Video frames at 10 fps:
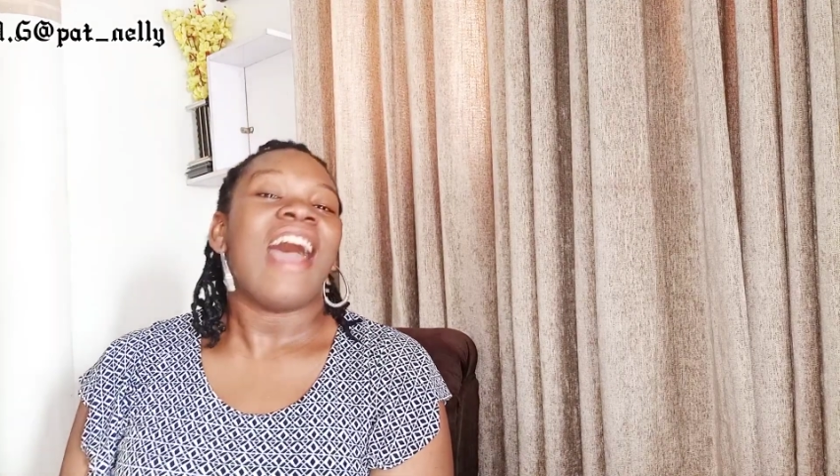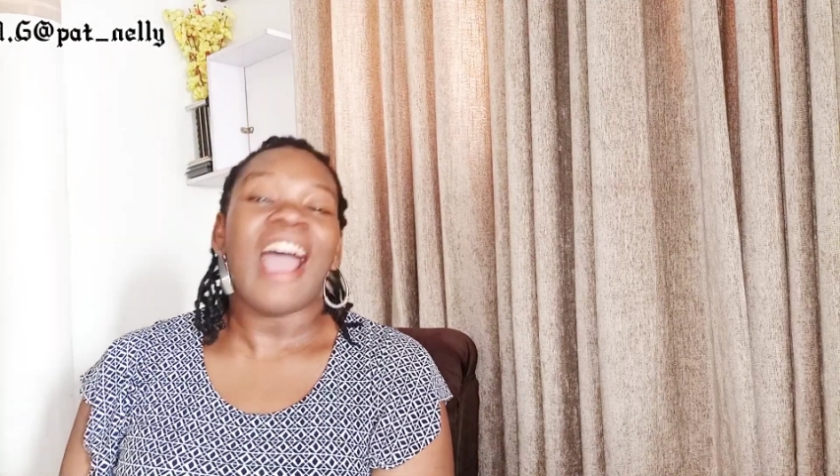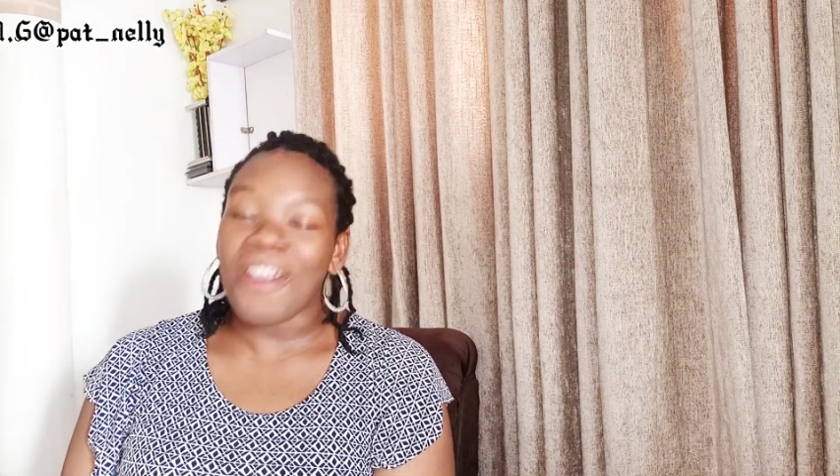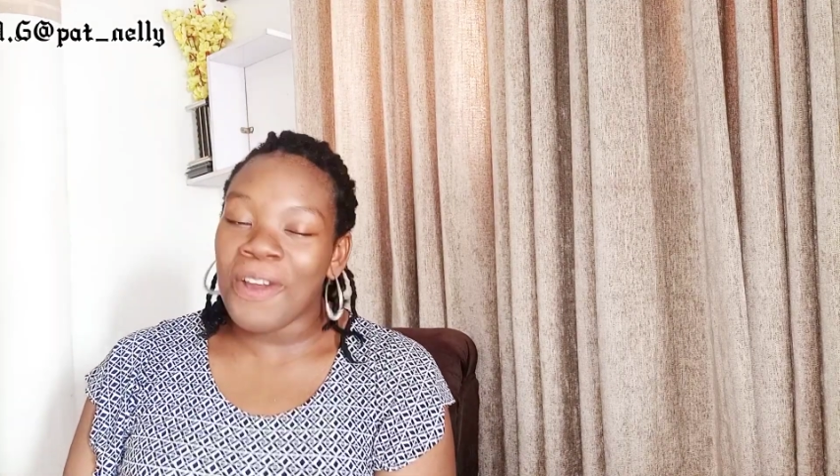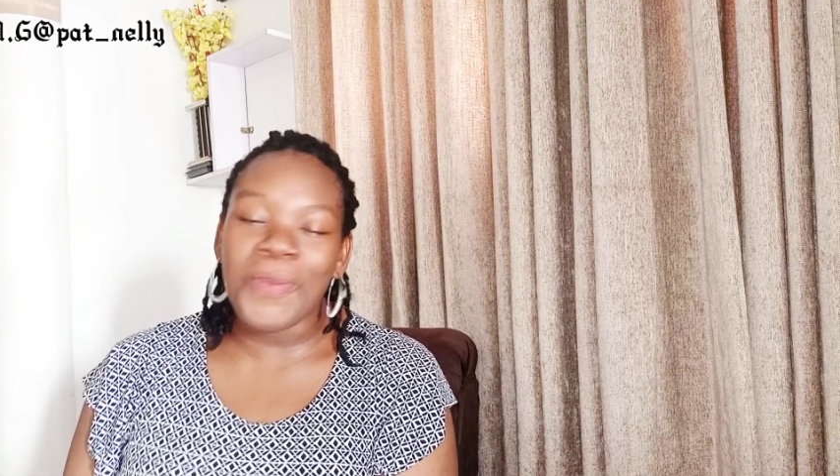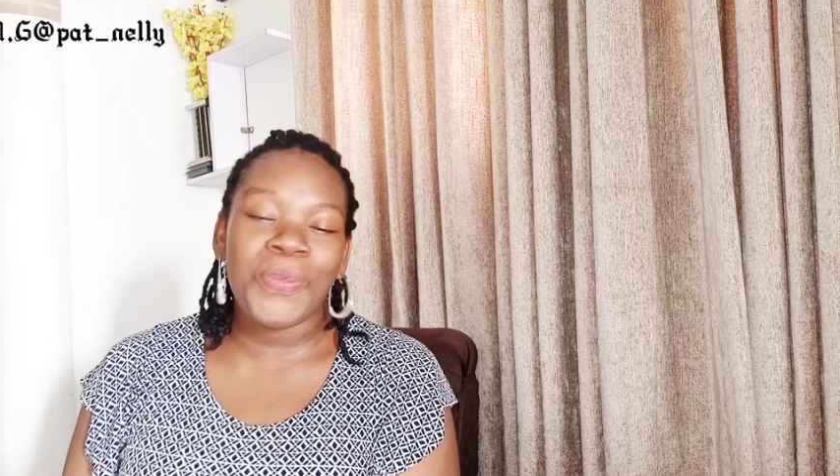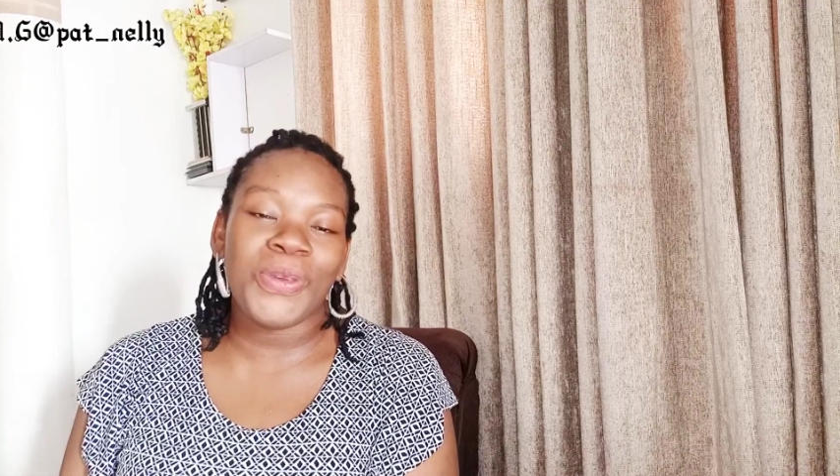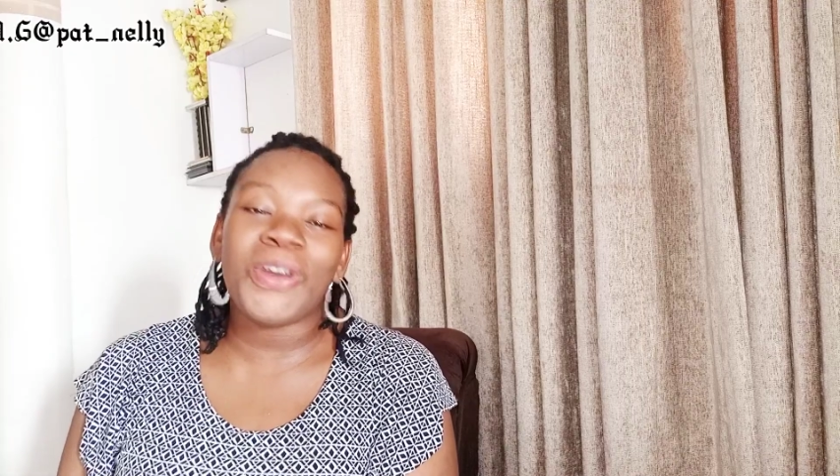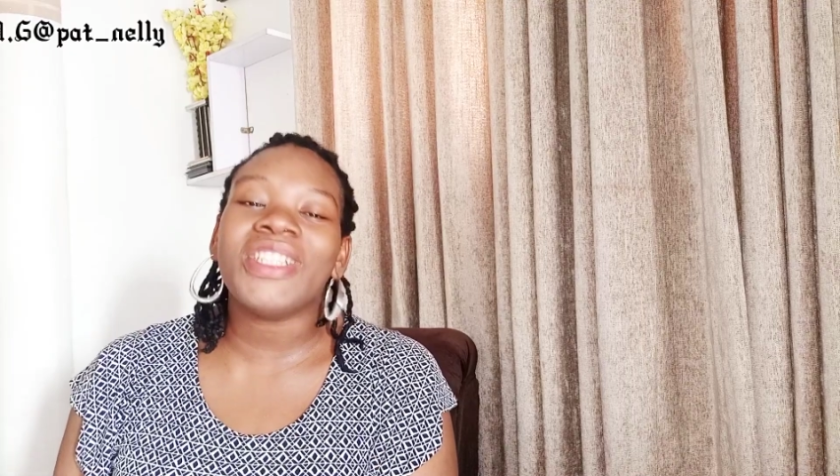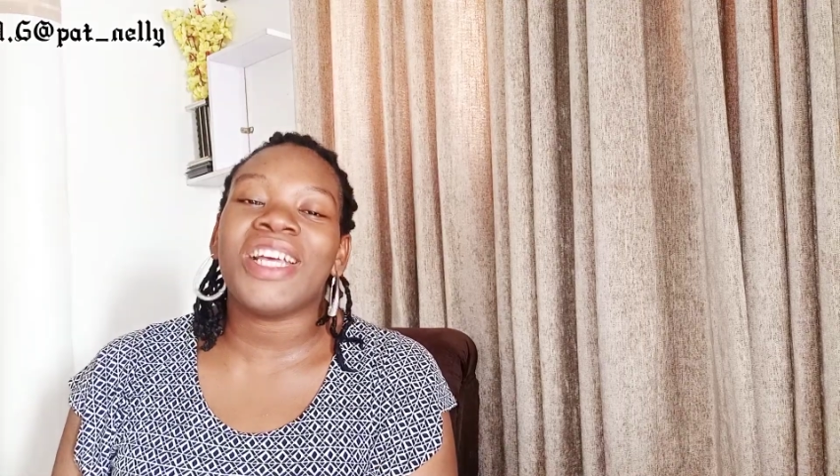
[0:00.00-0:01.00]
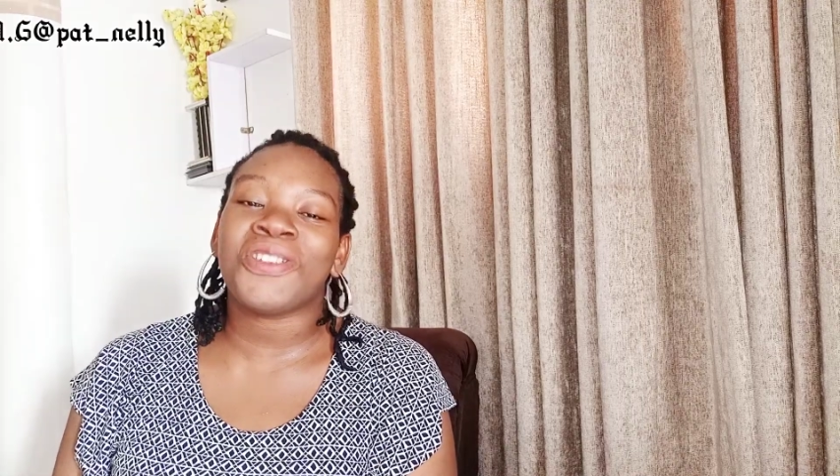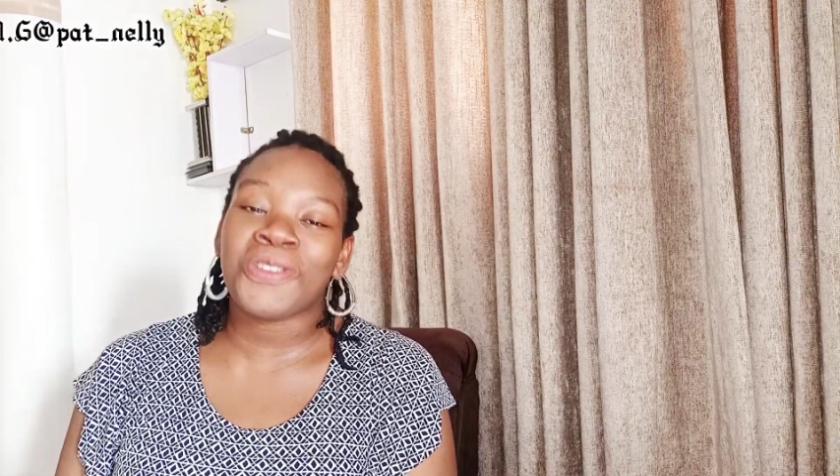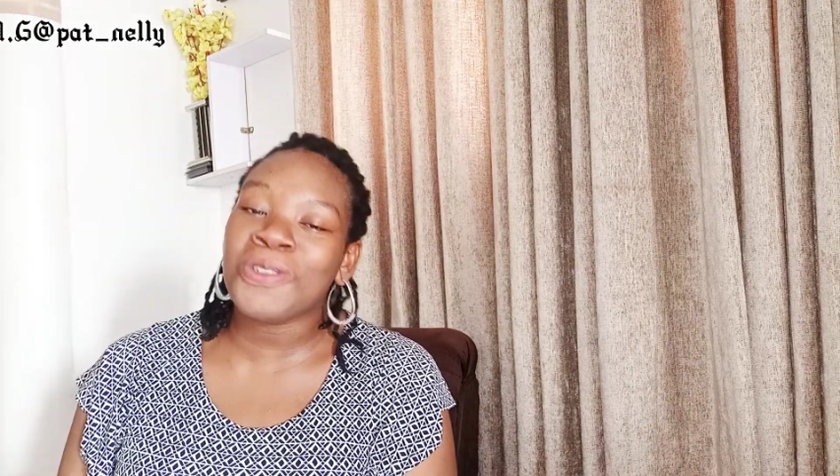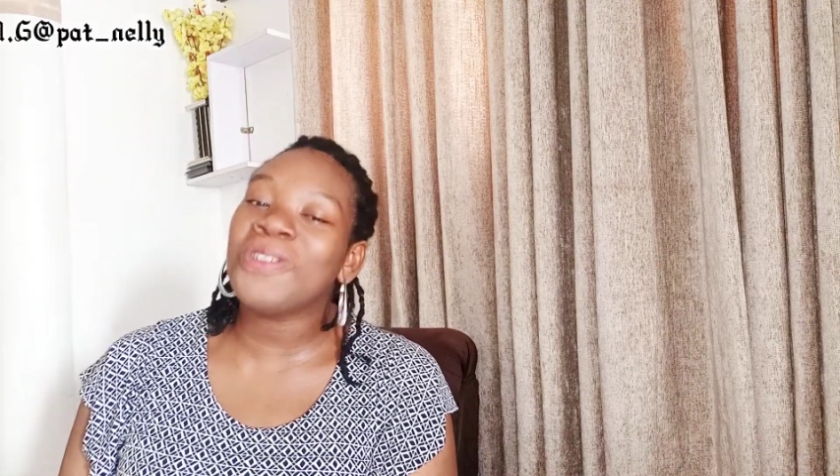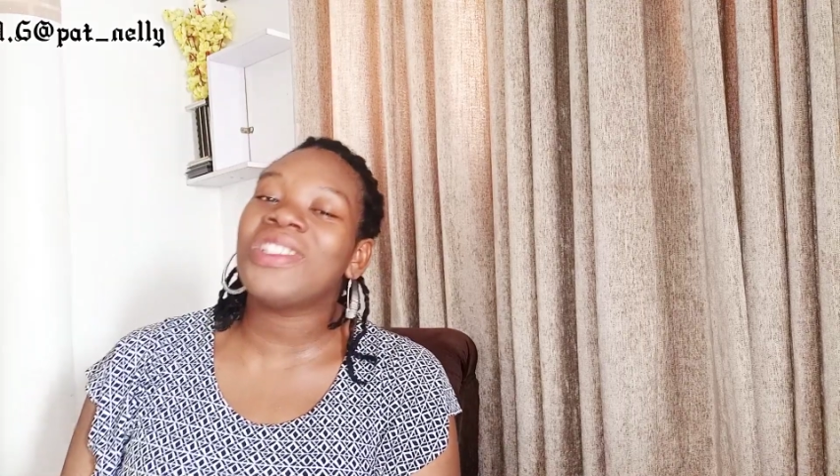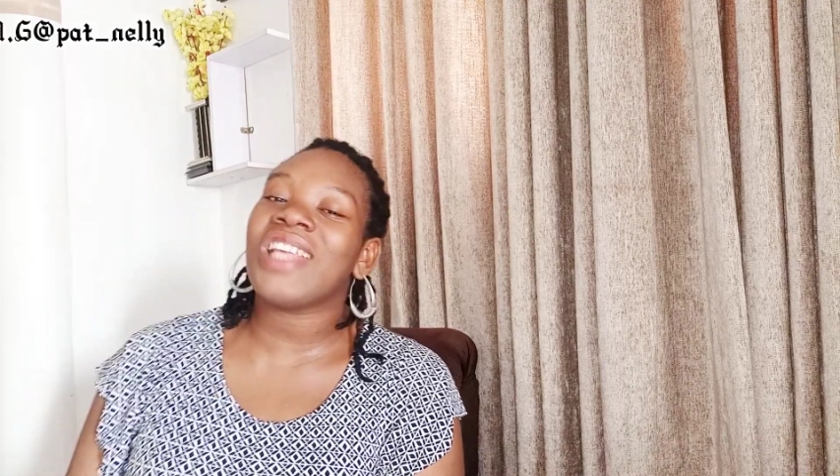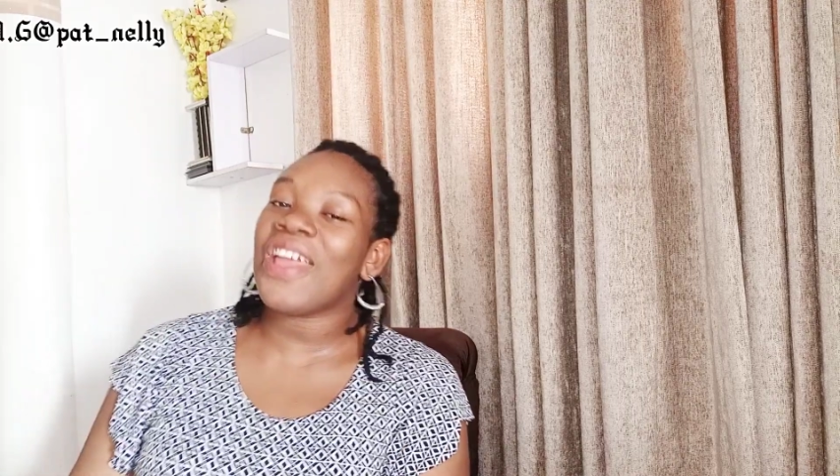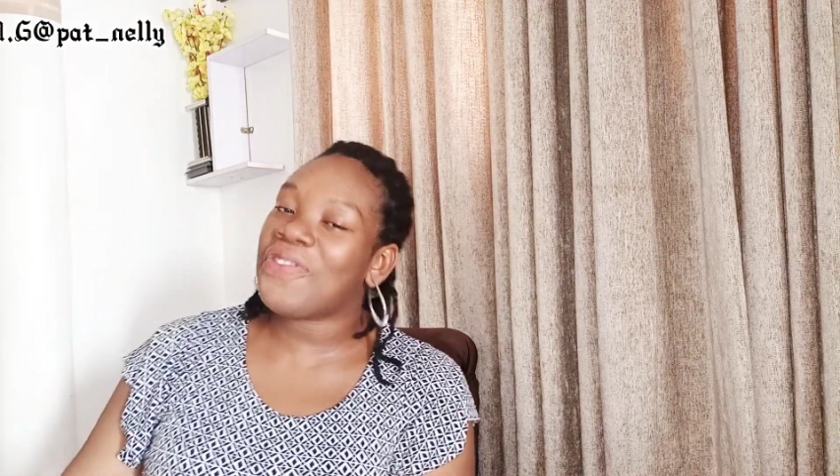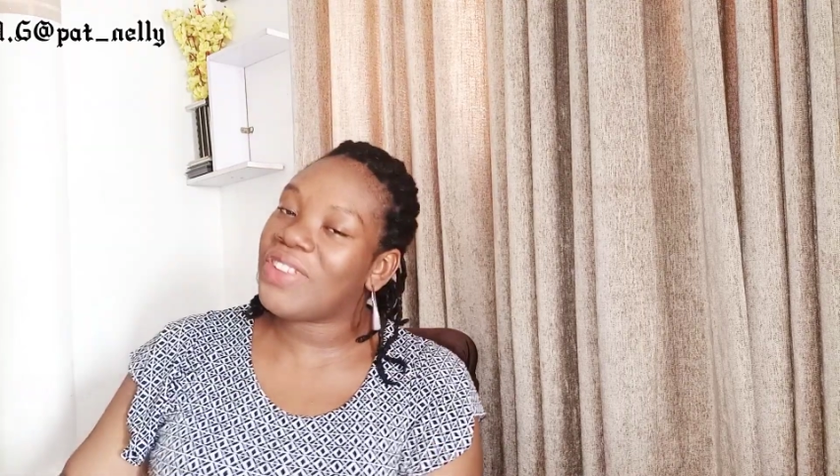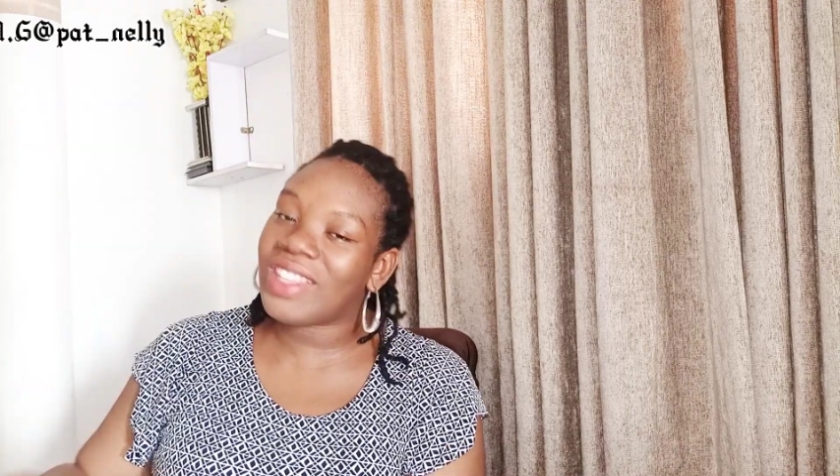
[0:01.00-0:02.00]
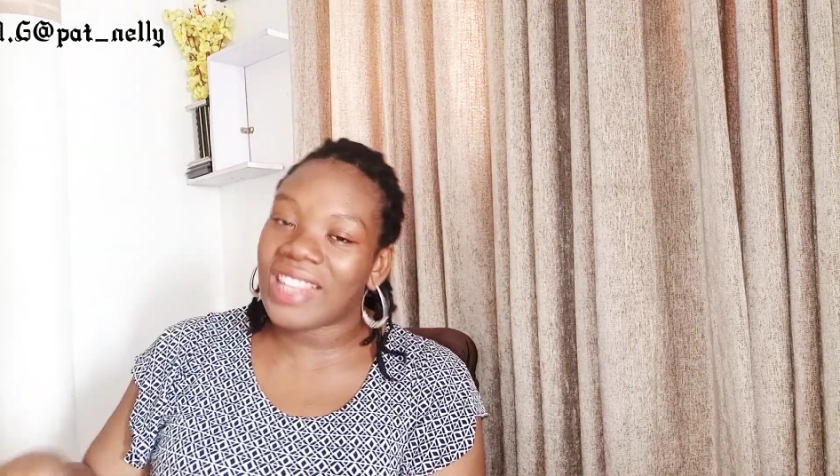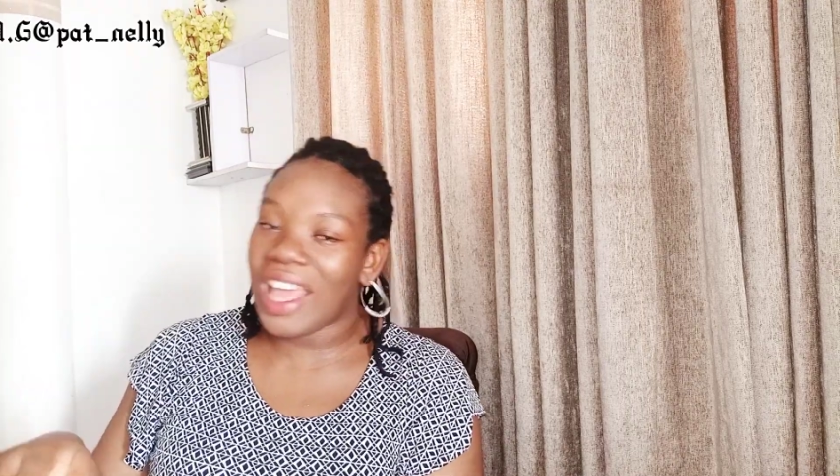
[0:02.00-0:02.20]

I hope you understood everything.